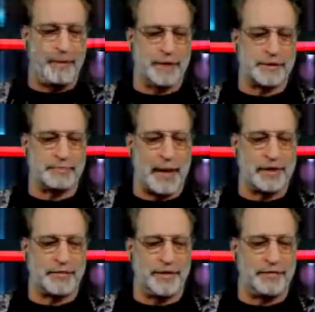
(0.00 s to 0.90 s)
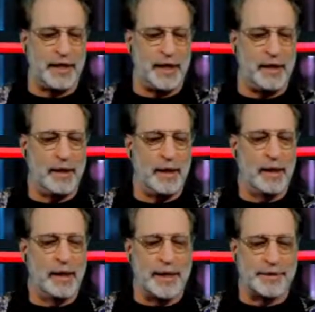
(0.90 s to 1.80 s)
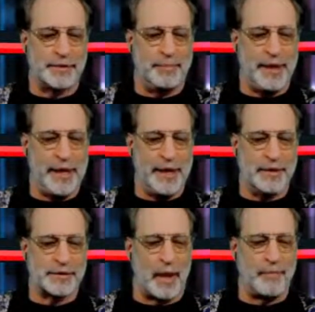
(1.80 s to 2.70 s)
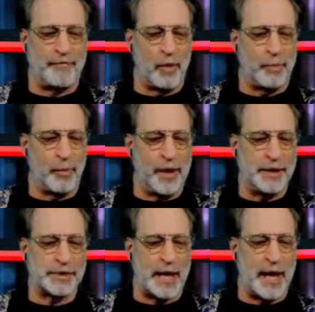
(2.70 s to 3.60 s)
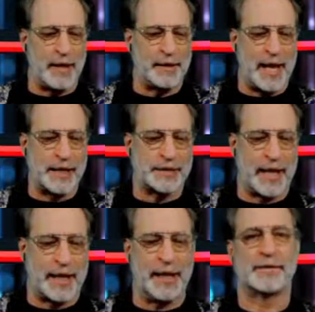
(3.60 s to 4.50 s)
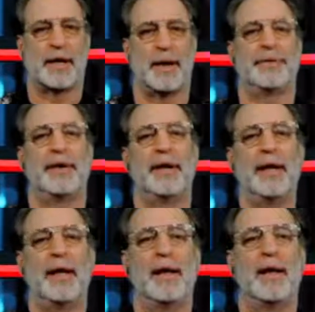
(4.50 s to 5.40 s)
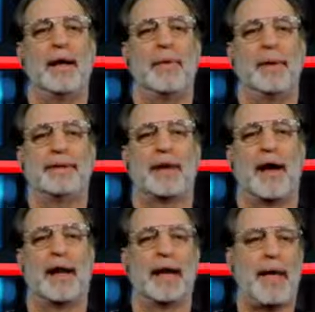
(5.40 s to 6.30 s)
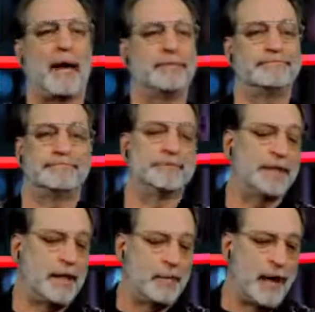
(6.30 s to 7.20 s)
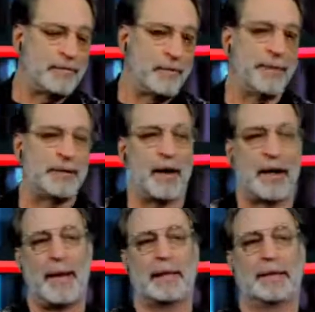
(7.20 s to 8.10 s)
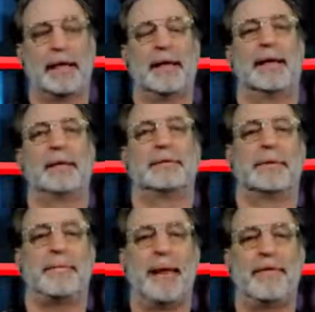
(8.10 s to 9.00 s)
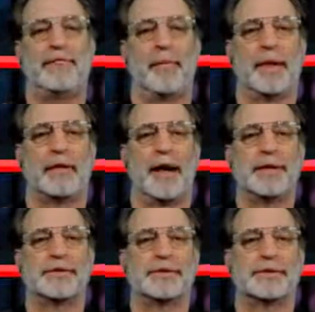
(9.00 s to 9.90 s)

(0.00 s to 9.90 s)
minus 15. The S&P is up 4 points, and the Nasdaq is up 30. We've been talking about, whatever. We've been talking about the baby formula crisis,